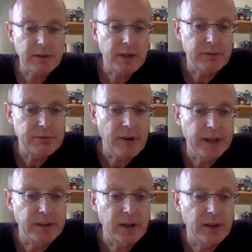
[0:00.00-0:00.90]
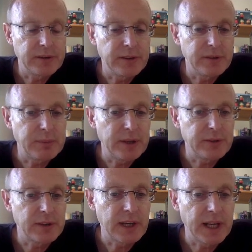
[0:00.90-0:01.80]
and find the contigs based
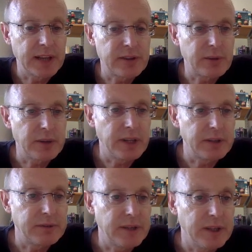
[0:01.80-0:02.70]
on their length to identify